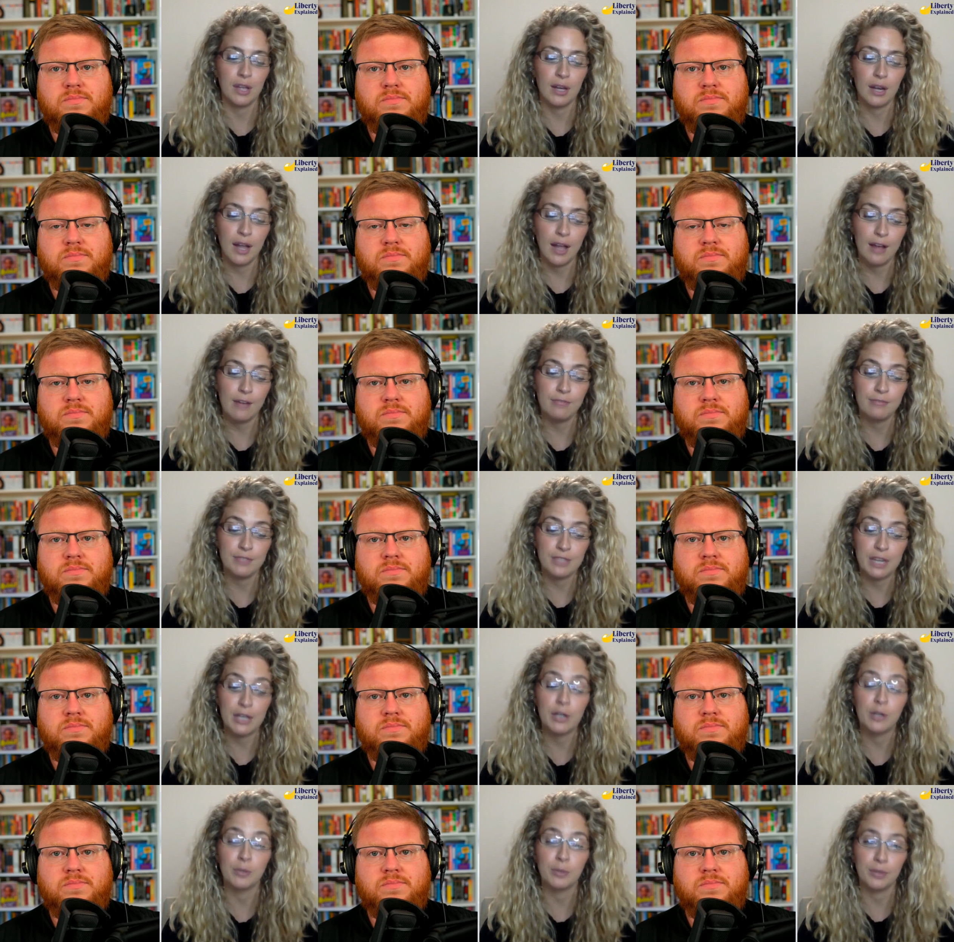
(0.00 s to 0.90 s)
Speaker 1: that have
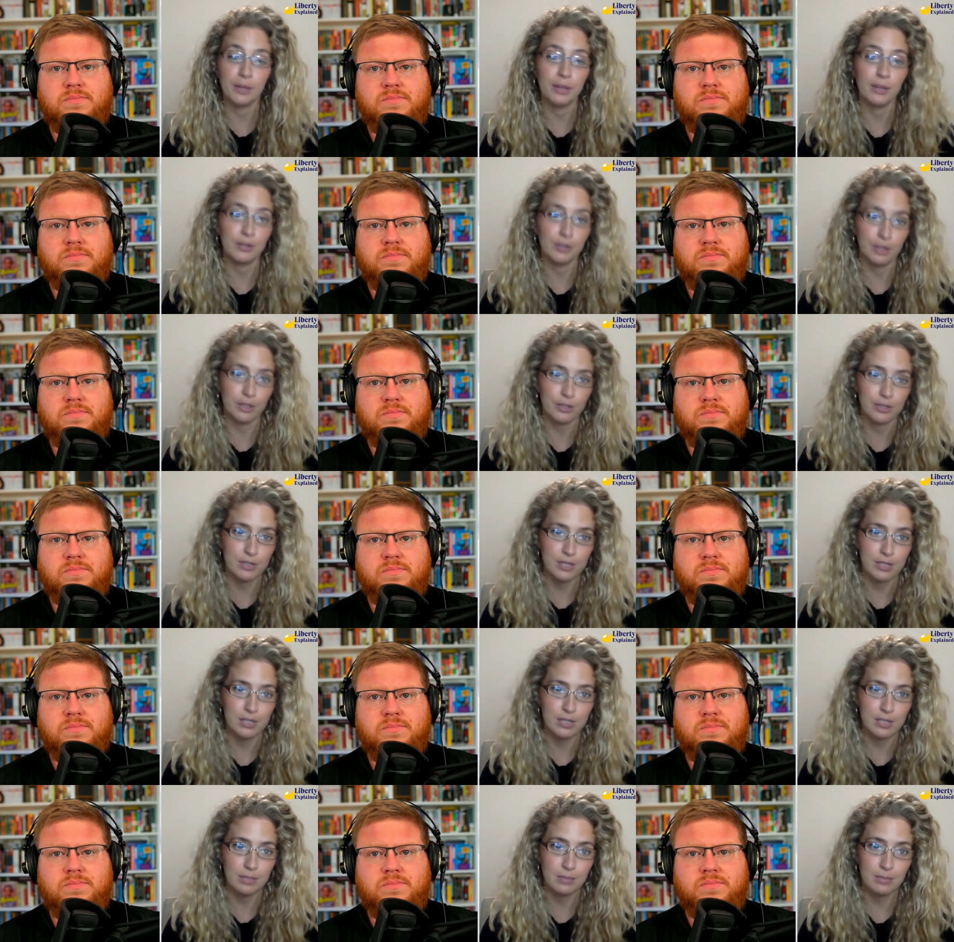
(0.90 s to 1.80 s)
terrible healthcare
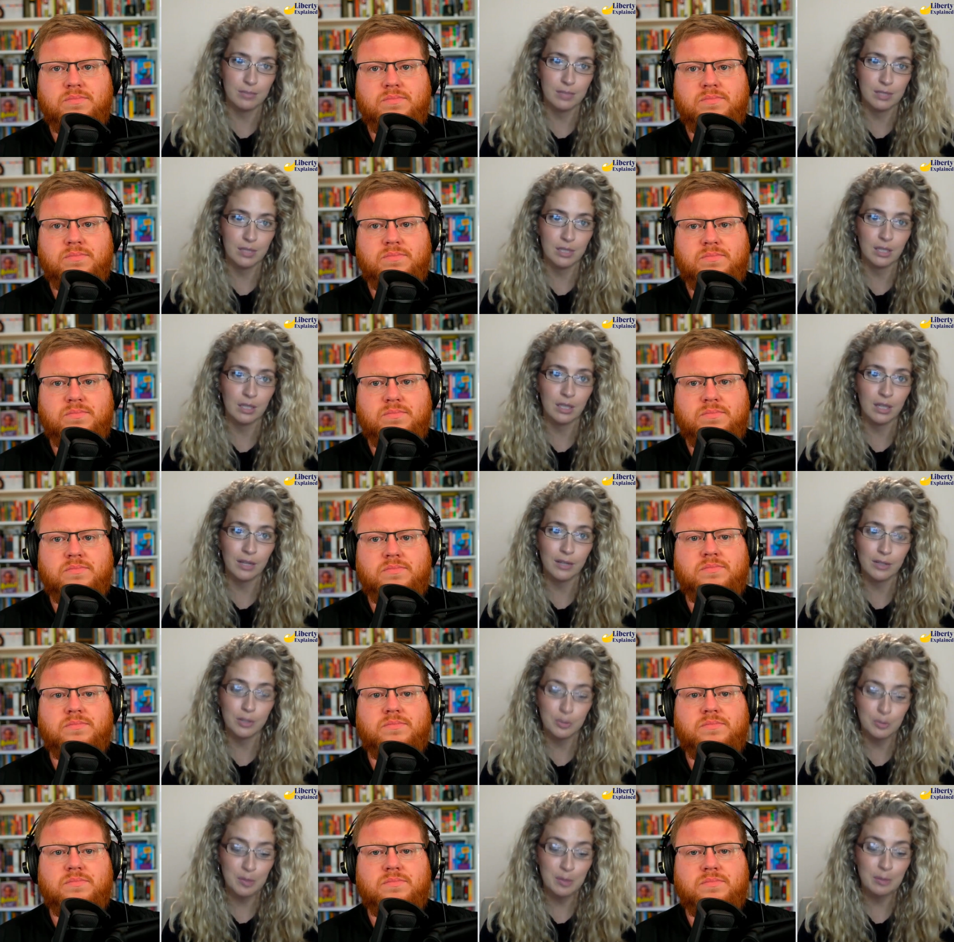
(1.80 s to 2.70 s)
systems, and a lot of
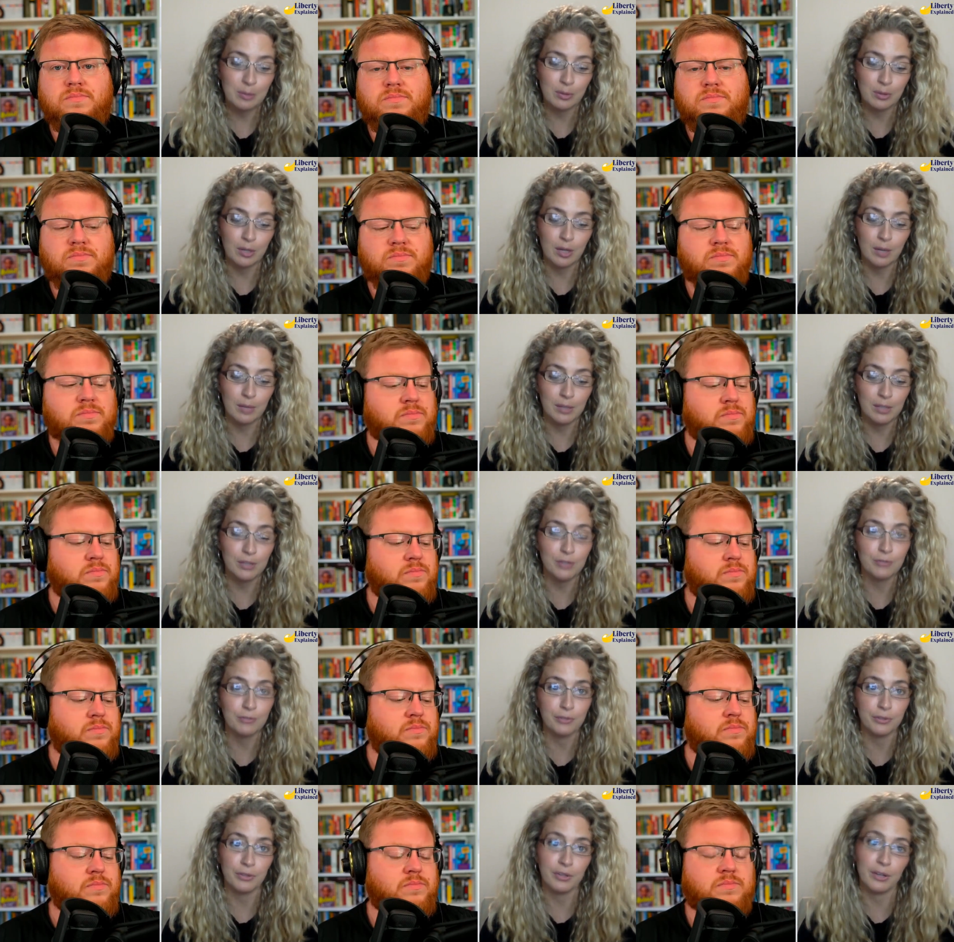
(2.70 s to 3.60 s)
those people come here
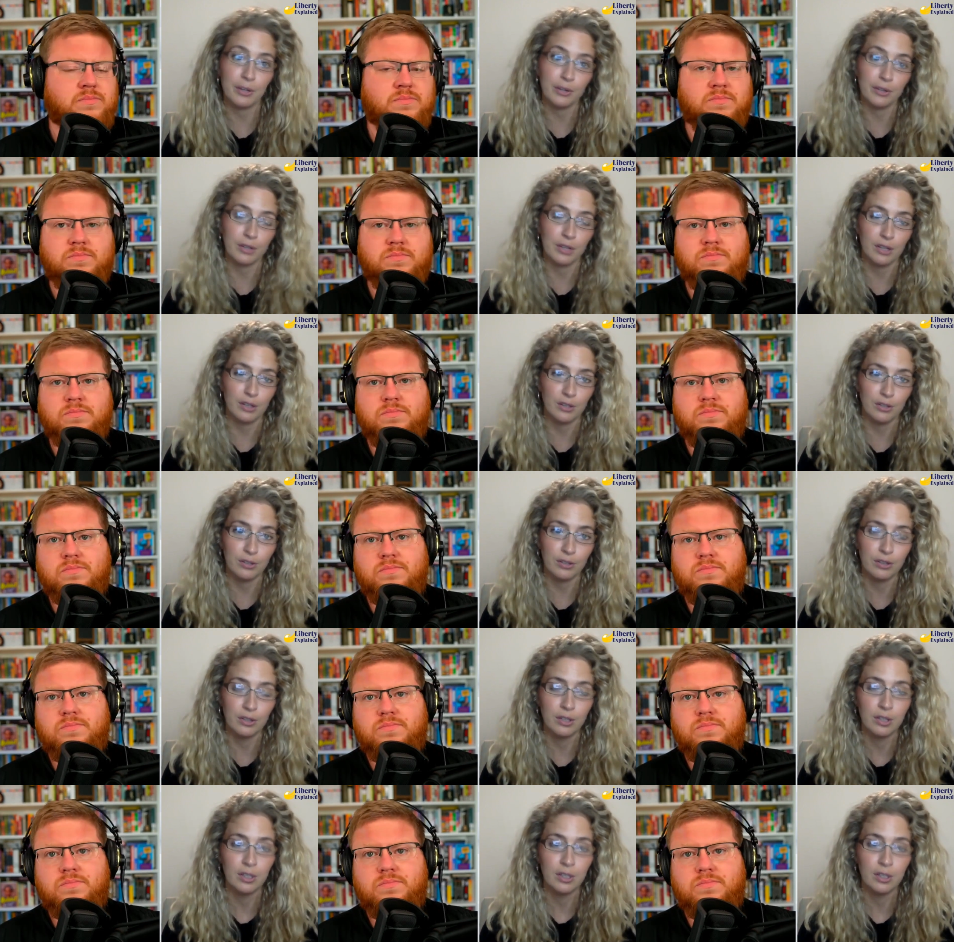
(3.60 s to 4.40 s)
for their healthcare.